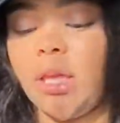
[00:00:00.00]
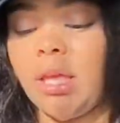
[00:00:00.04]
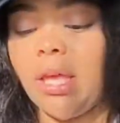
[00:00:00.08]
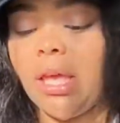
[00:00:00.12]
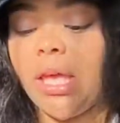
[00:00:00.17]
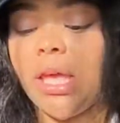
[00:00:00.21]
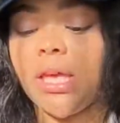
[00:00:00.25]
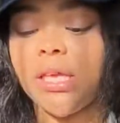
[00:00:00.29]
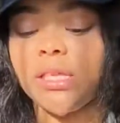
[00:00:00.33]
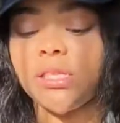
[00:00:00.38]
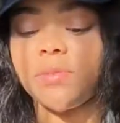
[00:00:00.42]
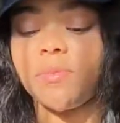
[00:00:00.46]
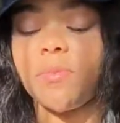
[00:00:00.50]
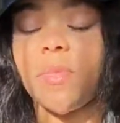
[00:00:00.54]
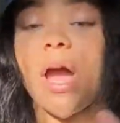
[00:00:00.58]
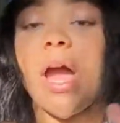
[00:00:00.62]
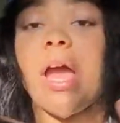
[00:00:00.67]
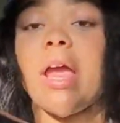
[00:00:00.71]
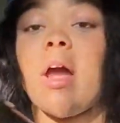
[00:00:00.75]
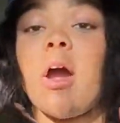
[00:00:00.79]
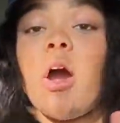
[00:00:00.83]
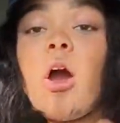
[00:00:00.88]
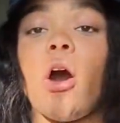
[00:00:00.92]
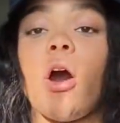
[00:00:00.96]
is
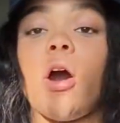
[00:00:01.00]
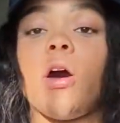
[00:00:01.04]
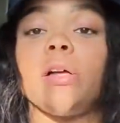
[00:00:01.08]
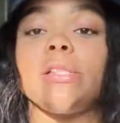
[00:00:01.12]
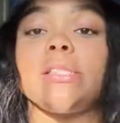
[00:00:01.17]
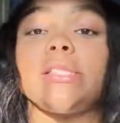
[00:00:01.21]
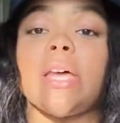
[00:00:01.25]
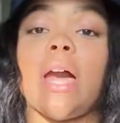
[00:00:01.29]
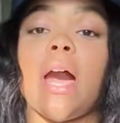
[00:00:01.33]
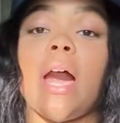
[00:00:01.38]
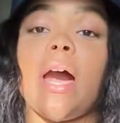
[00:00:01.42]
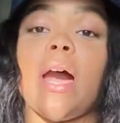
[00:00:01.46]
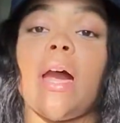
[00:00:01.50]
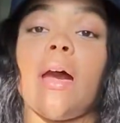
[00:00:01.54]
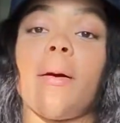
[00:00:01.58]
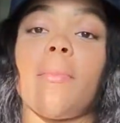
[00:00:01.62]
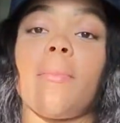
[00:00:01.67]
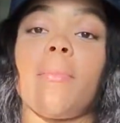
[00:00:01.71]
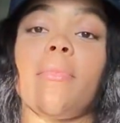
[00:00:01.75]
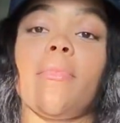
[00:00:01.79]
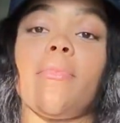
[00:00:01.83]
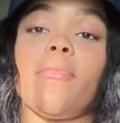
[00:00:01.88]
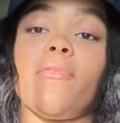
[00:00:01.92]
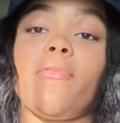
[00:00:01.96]
my
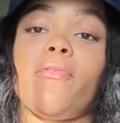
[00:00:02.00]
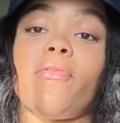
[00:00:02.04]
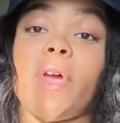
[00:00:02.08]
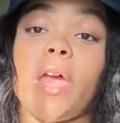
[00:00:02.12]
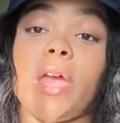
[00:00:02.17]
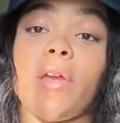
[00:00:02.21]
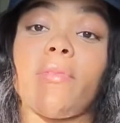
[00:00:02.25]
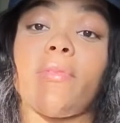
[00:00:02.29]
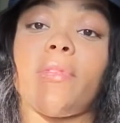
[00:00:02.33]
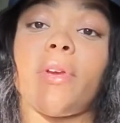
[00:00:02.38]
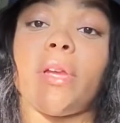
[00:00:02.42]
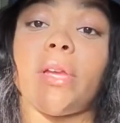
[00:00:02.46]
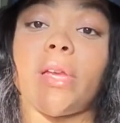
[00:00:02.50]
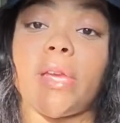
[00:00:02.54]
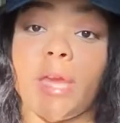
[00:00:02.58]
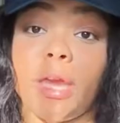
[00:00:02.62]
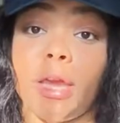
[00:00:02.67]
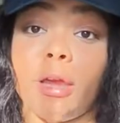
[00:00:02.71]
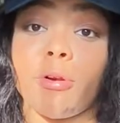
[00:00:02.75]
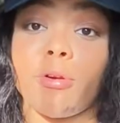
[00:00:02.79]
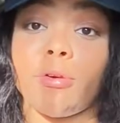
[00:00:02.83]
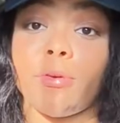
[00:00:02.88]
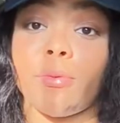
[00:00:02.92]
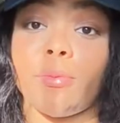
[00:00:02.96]
all-time favorite
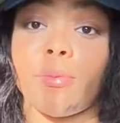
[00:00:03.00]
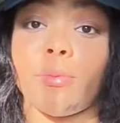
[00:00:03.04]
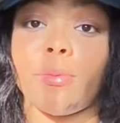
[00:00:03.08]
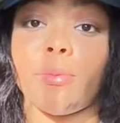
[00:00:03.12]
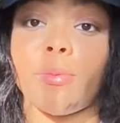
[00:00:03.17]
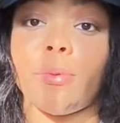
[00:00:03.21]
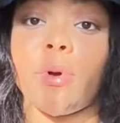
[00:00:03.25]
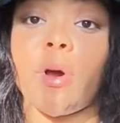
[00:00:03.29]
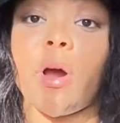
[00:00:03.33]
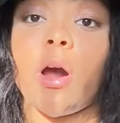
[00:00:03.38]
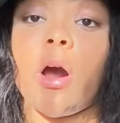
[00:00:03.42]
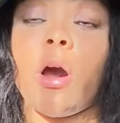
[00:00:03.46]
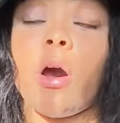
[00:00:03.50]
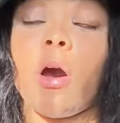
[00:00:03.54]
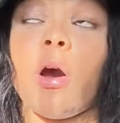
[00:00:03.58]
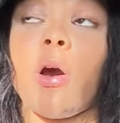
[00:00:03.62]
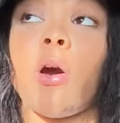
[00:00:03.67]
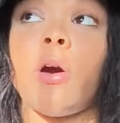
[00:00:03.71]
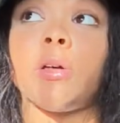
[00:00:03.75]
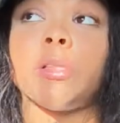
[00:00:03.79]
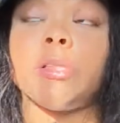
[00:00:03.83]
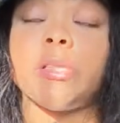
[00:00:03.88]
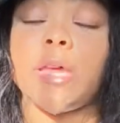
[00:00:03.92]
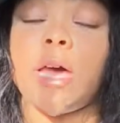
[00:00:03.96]
candle
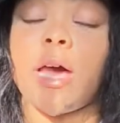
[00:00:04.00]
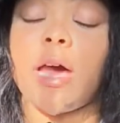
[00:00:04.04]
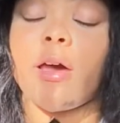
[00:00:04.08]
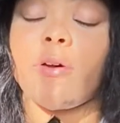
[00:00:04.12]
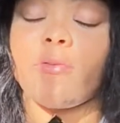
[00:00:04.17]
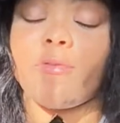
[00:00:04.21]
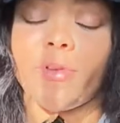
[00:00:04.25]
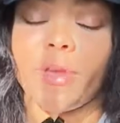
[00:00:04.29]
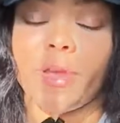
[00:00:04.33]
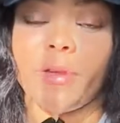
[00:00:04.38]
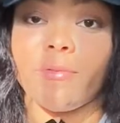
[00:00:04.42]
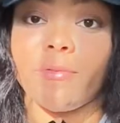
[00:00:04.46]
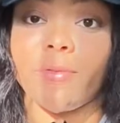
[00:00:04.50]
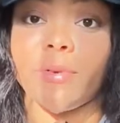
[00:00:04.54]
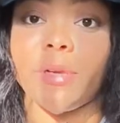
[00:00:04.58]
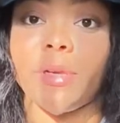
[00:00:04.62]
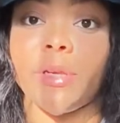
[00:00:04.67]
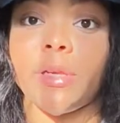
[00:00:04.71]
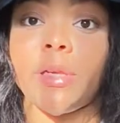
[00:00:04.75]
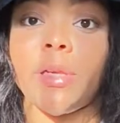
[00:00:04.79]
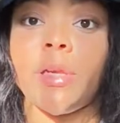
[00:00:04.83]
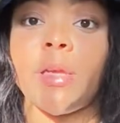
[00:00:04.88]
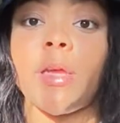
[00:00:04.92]
all-time favorite